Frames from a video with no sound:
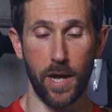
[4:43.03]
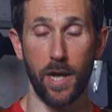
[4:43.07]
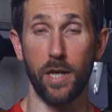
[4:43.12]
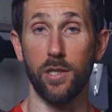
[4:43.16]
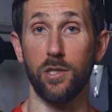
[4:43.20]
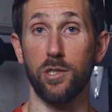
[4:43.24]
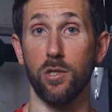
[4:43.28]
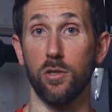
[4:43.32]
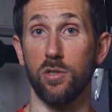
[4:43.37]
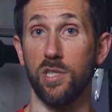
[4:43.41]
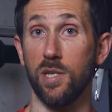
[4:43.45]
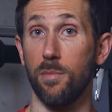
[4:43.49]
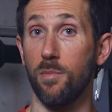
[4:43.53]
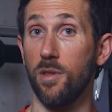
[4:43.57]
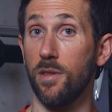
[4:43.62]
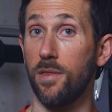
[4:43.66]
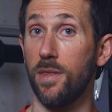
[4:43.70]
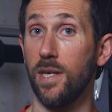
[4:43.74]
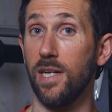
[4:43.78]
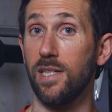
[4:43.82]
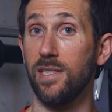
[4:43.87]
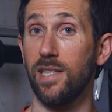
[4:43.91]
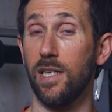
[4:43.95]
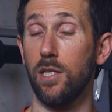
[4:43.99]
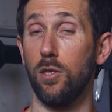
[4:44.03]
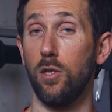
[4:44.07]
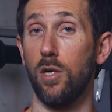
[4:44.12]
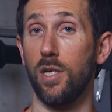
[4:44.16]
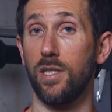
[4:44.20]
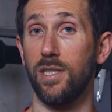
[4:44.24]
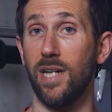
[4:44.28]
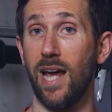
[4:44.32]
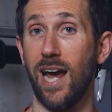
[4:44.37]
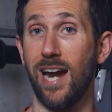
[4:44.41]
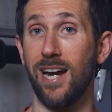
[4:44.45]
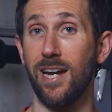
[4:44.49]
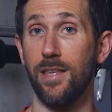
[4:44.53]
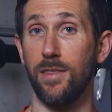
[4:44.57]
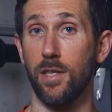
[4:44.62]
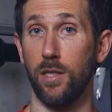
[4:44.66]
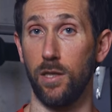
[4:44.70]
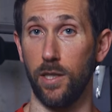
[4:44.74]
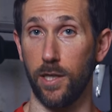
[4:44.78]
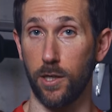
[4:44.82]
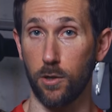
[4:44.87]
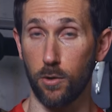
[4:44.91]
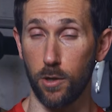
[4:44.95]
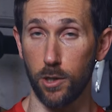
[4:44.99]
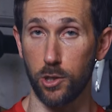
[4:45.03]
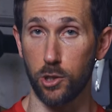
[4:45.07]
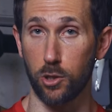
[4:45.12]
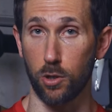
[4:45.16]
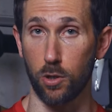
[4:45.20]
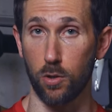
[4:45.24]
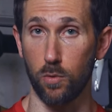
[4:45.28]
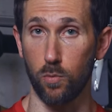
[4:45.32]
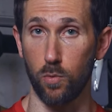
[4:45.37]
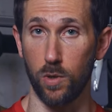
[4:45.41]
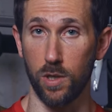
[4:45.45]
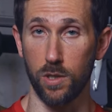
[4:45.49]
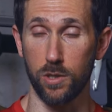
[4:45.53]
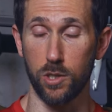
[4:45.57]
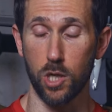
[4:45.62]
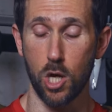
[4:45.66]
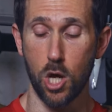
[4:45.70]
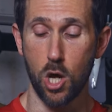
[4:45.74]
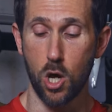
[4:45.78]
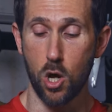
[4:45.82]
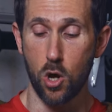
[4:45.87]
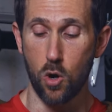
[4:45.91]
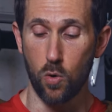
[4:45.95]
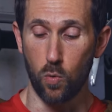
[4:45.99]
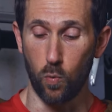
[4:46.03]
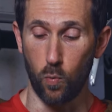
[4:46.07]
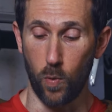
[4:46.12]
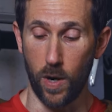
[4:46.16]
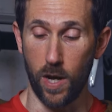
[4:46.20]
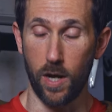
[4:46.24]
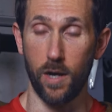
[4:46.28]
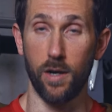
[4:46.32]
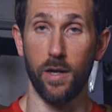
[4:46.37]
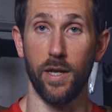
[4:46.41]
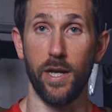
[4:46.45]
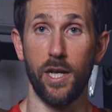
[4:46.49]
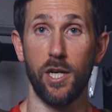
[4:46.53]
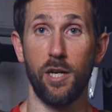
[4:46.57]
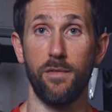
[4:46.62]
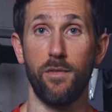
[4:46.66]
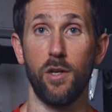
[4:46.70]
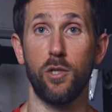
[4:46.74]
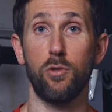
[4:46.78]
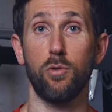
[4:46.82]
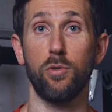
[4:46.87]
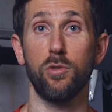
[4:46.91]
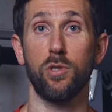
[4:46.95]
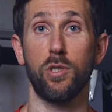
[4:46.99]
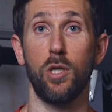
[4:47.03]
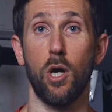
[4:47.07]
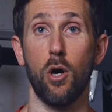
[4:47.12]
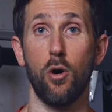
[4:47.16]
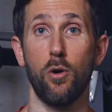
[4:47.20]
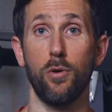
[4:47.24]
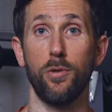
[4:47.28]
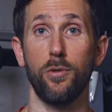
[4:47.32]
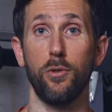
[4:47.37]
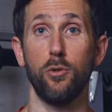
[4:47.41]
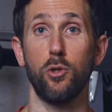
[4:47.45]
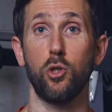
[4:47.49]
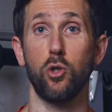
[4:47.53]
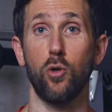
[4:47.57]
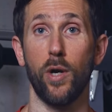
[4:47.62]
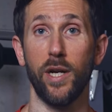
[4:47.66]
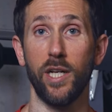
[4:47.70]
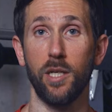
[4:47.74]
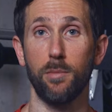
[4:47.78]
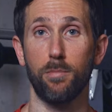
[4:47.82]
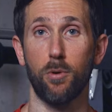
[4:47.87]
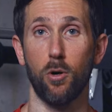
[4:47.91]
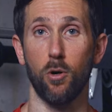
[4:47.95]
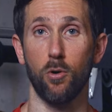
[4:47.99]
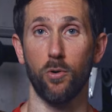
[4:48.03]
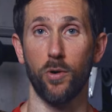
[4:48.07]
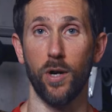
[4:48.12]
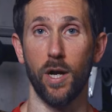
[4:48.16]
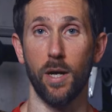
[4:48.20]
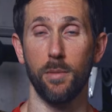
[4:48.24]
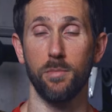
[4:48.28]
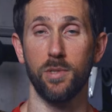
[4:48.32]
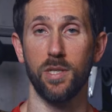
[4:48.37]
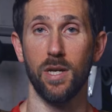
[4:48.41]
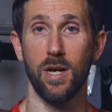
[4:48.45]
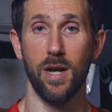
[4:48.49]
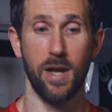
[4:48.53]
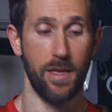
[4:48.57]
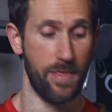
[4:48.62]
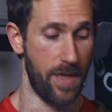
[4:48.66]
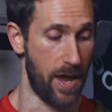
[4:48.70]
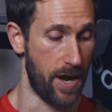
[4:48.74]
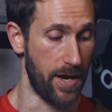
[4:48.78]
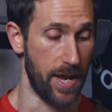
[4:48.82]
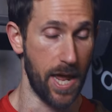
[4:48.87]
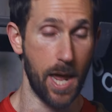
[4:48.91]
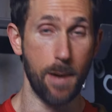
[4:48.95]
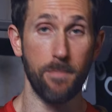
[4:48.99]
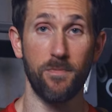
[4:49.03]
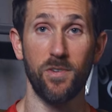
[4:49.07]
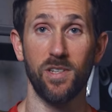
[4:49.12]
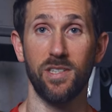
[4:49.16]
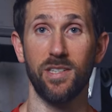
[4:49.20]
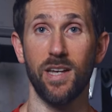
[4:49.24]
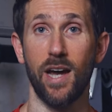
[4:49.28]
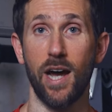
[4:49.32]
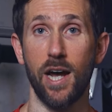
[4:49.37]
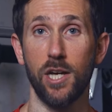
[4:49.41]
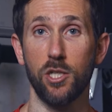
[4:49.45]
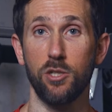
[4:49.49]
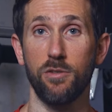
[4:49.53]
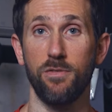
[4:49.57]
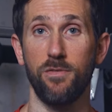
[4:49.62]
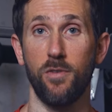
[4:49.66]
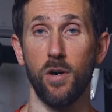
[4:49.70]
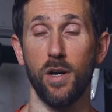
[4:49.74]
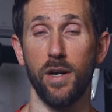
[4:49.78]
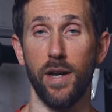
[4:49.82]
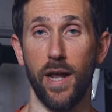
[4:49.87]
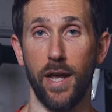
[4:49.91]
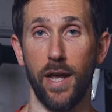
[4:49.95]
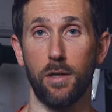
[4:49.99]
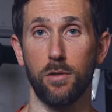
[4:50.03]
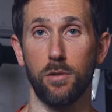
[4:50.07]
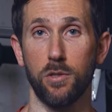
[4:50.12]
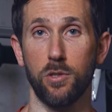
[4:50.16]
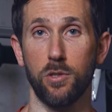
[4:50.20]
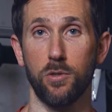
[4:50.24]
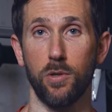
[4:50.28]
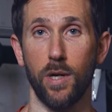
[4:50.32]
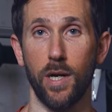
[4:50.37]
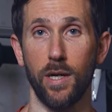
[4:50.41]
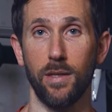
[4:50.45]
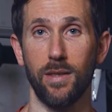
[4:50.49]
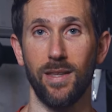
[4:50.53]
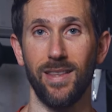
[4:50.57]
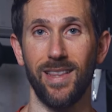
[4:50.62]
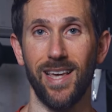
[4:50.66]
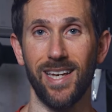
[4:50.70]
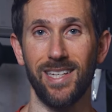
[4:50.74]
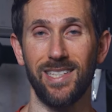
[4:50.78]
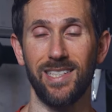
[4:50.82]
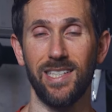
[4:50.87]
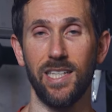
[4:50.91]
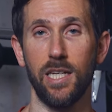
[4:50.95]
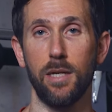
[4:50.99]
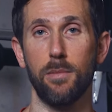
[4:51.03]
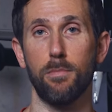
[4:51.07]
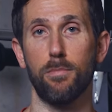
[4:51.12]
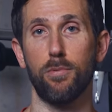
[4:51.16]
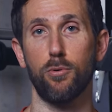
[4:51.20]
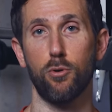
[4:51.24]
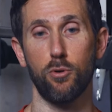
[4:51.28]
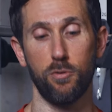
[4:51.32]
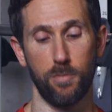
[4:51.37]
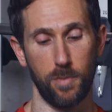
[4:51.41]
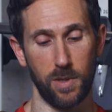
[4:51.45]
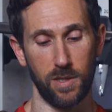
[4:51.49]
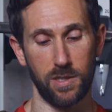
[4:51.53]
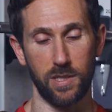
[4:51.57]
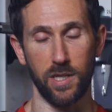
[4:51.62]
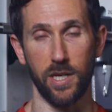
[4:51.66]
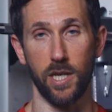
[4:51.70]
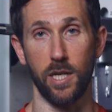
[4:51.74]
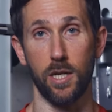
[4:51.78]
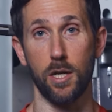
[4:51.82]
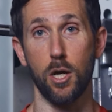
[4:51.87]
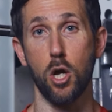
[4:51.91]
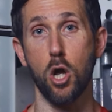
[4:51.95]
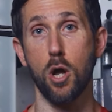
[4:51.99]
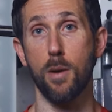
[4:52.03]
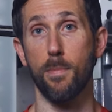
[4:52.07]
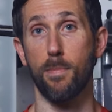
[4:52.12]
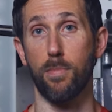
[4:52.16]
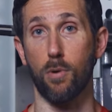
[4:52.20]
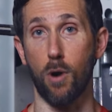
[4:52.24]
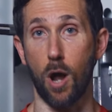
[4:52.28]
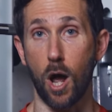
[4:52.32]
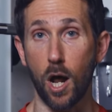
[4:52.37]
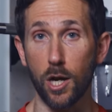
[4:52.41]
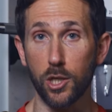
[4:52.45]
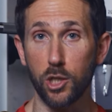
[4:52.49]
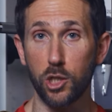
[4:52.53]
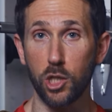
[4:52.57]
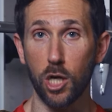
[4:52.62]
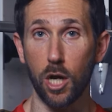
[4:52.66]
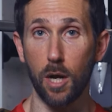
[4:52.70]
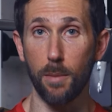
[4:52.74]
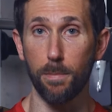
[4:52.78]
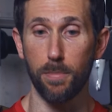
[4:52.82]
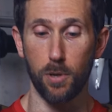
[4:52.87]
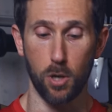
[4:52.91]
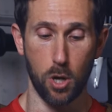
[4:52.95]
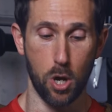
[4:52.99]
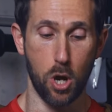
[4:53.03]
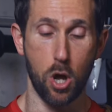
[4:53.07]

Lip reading: And so some of the things they looked at in the literature was when individuals go through training programs that emphasize foot and ankle strength, they see improvements in broad jump,